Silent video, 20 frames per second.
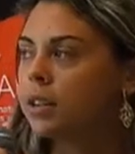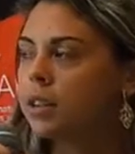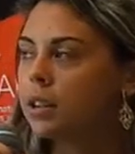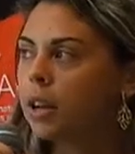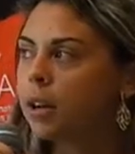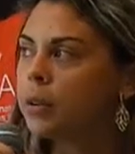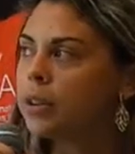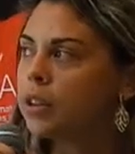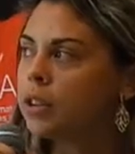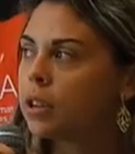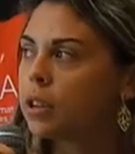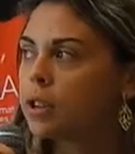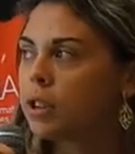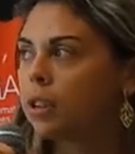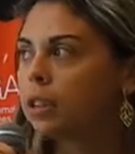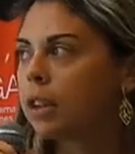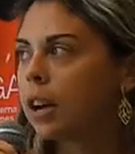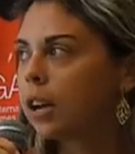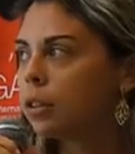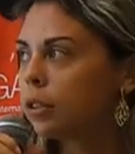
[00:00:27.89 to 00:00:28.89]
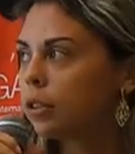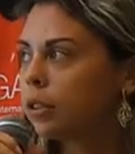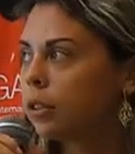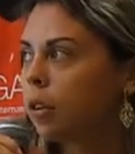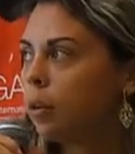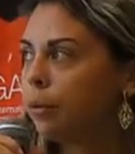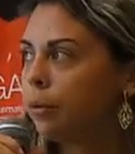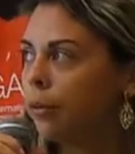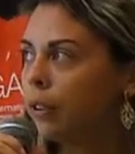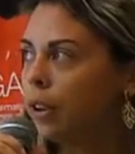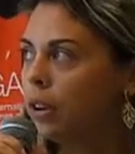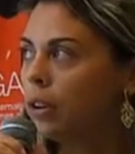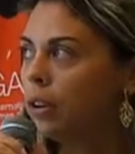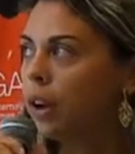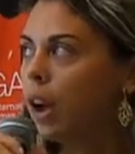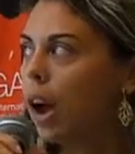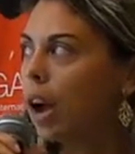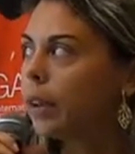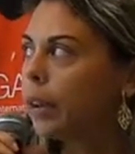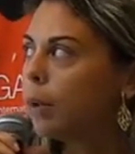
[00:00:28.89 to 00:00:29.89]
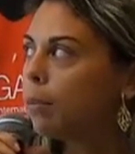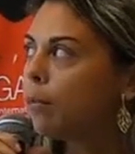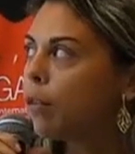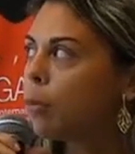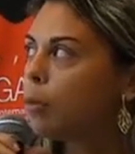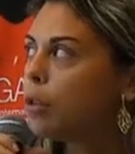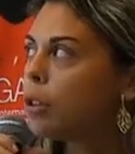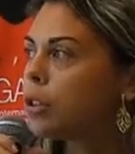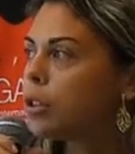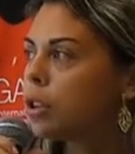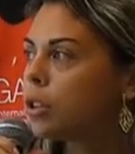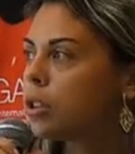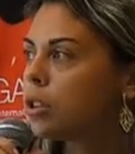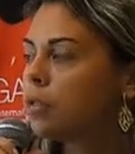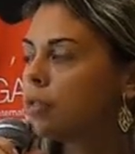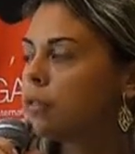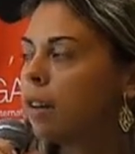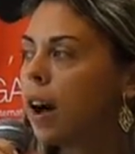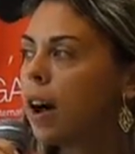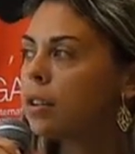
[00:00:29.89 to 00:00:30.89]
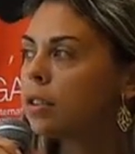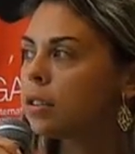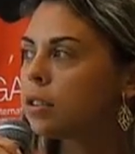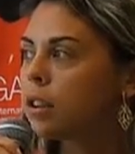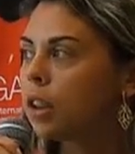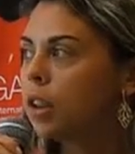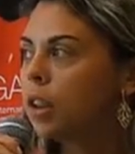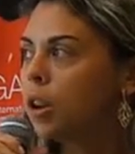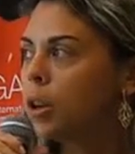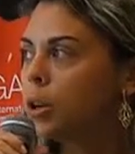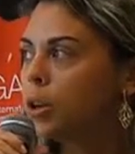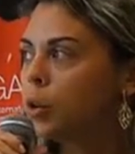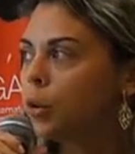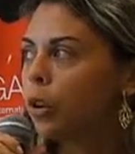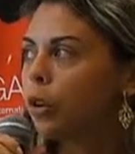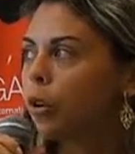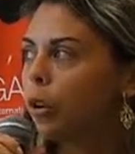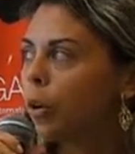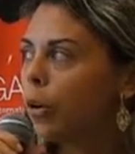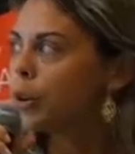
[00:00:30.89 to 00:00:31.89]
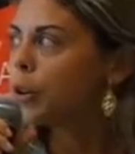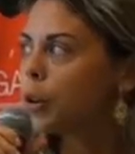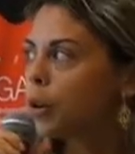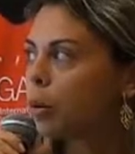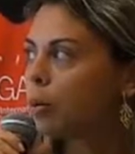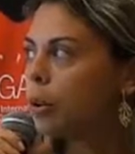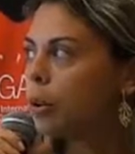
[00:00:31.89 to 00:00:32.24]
conducted a research entitled ComFiM, a game for multitouch devices to encourage